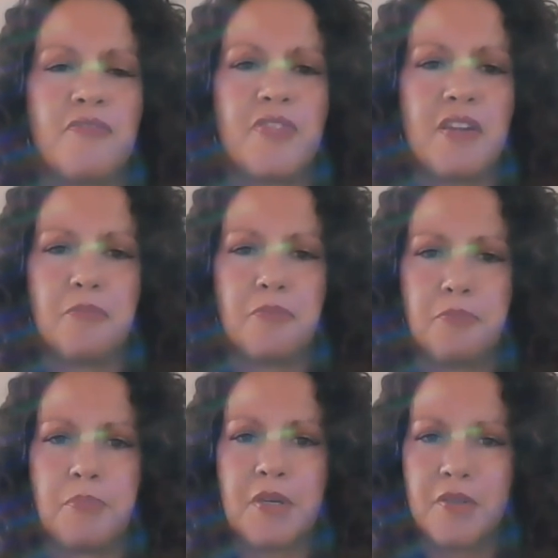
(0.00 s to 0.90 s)
they
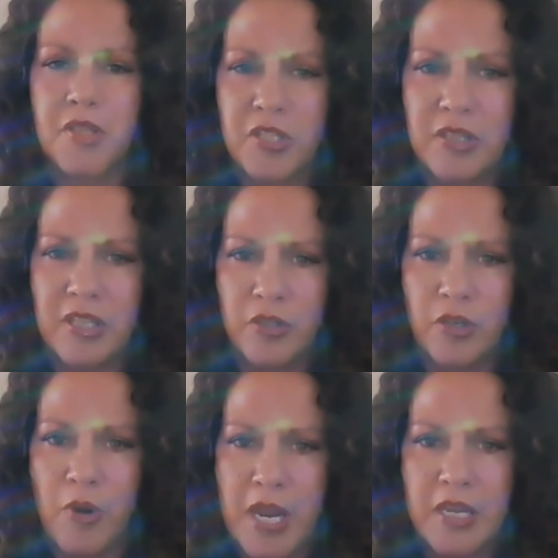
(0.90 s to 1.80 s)
build these
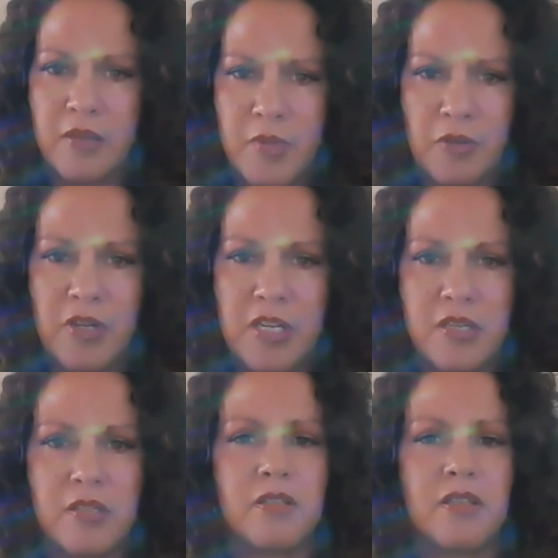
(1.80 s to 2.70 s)
great
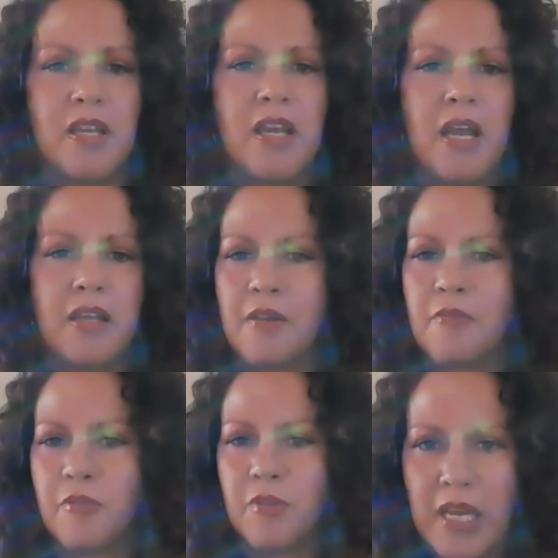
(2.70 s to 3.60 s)
communities, and they
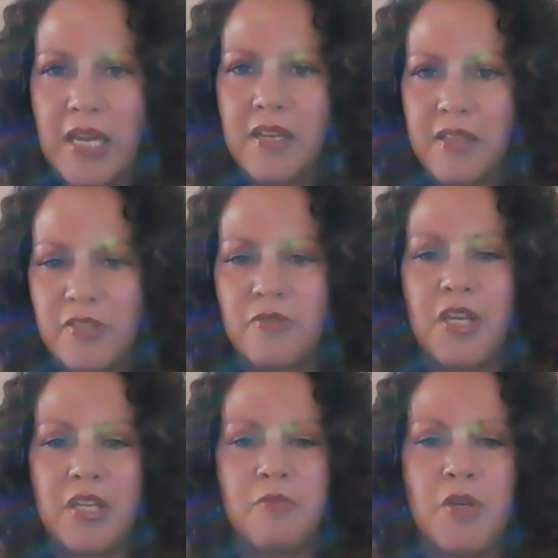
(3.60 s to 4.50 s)
rely on these
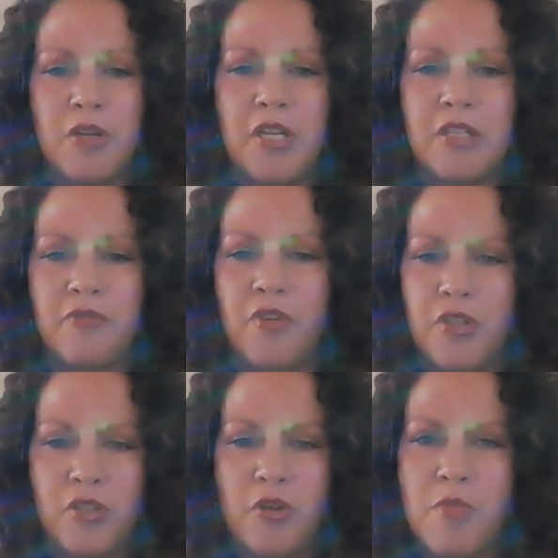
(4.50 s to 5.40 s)
great communities for
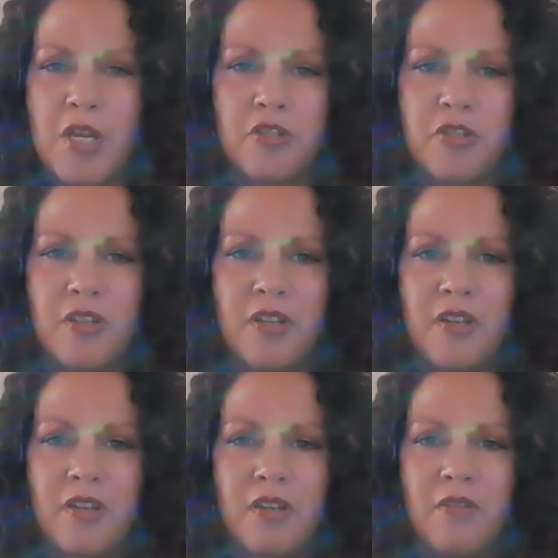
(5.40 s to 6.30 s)
so much
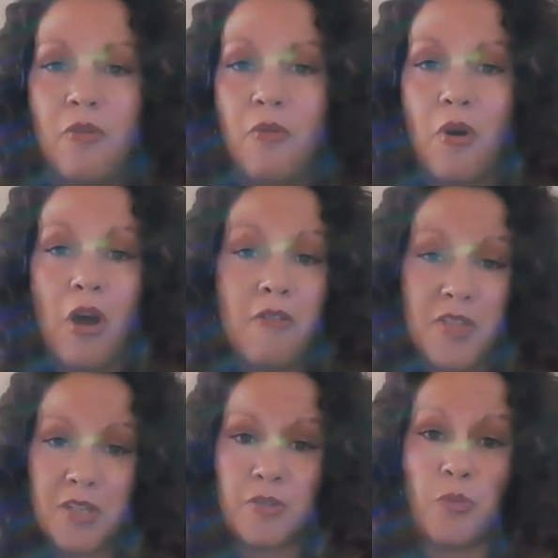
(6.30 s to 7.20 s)
of
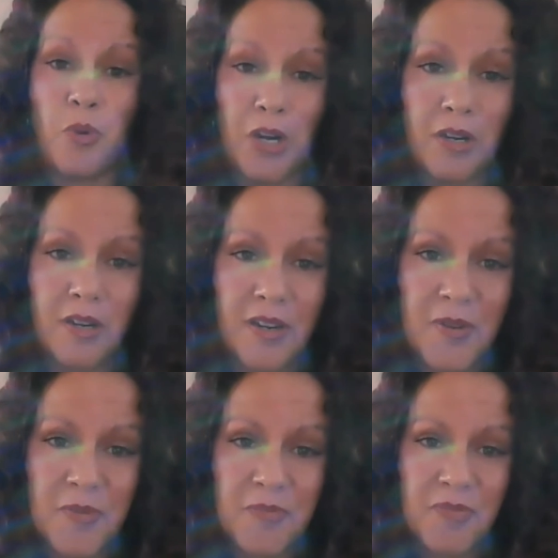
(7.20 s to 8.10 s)
this work,
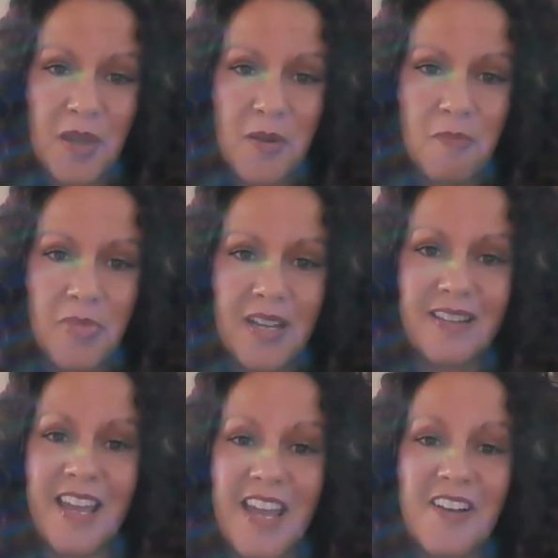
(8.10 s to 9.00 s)
but
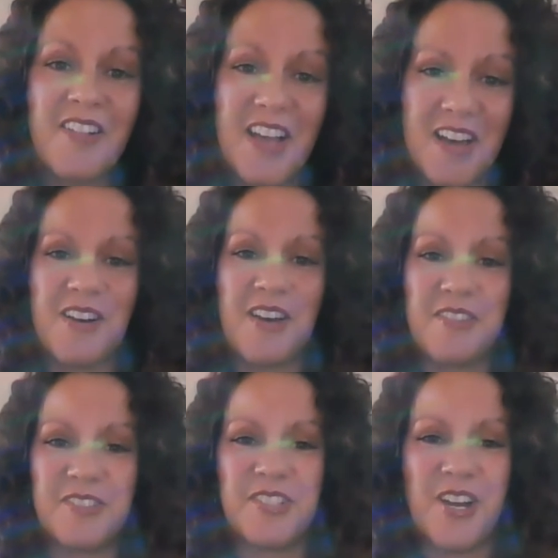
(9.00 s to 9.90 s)
they all have
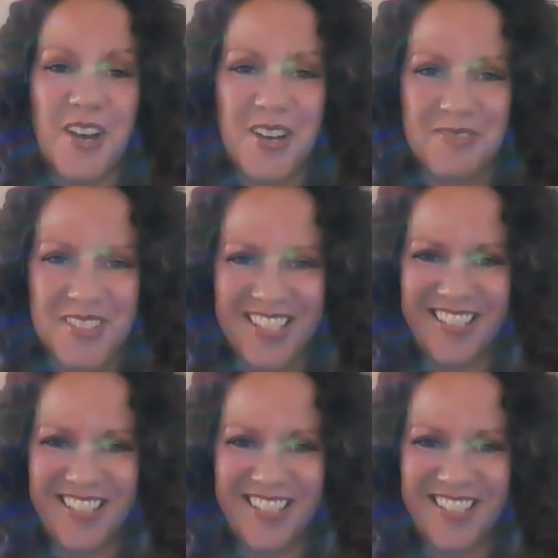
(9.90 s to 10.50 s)
other jobs.